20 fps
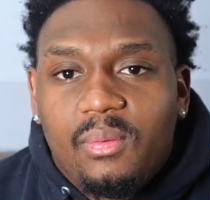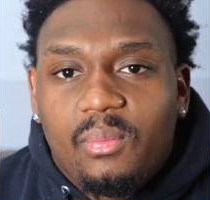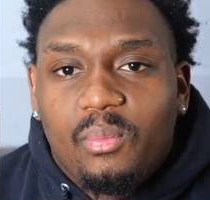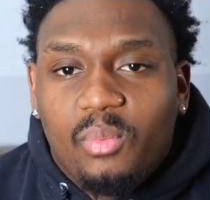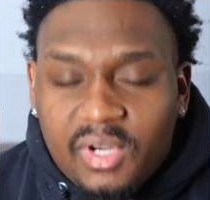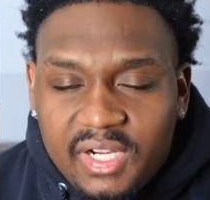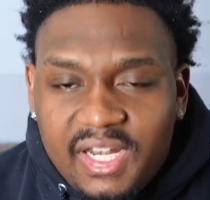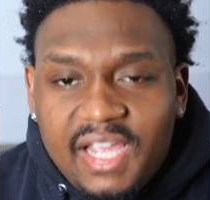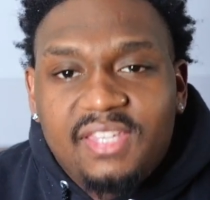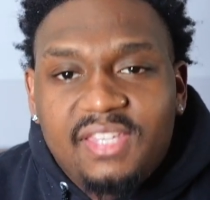
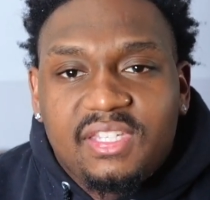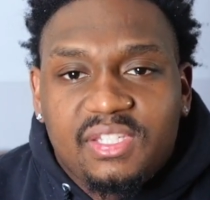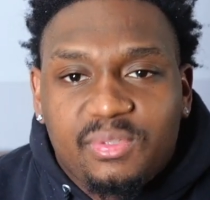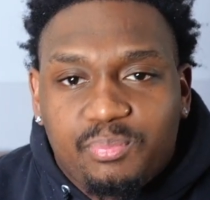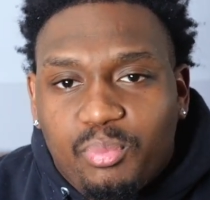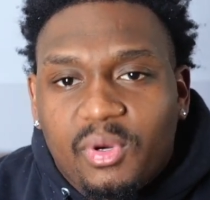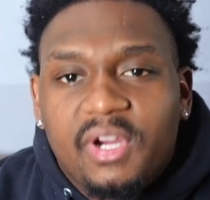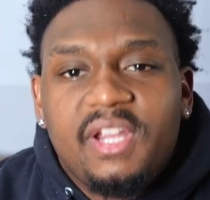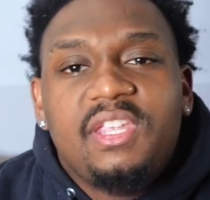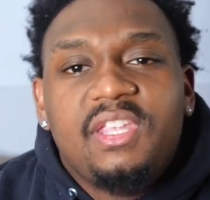where they
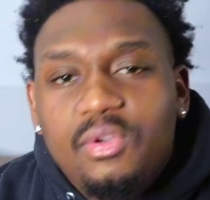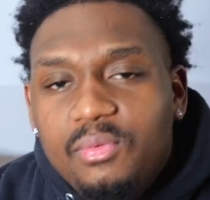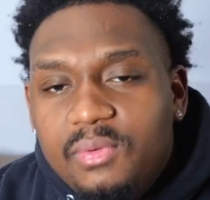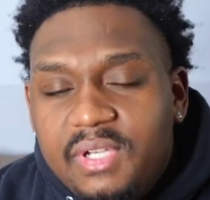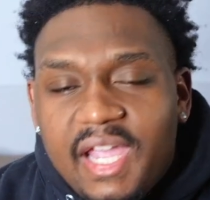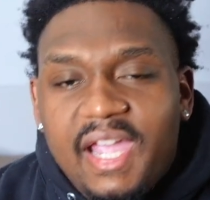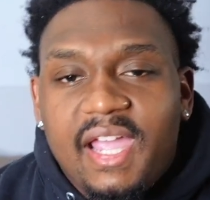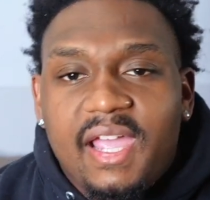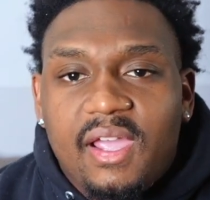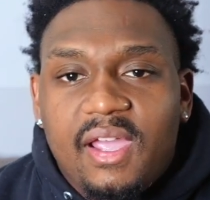just bring you
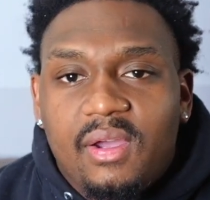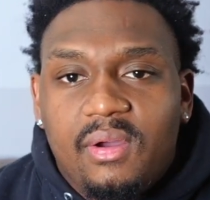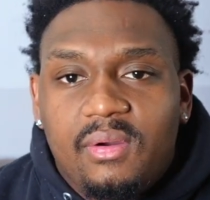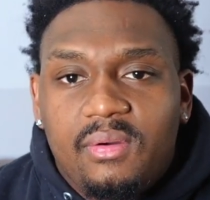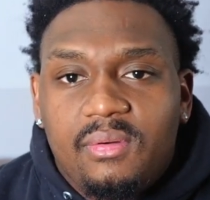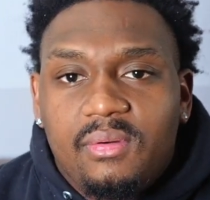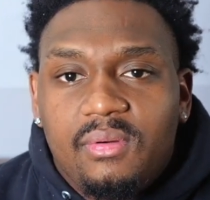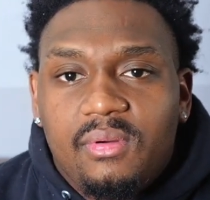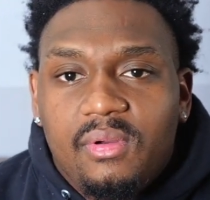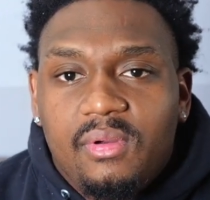down,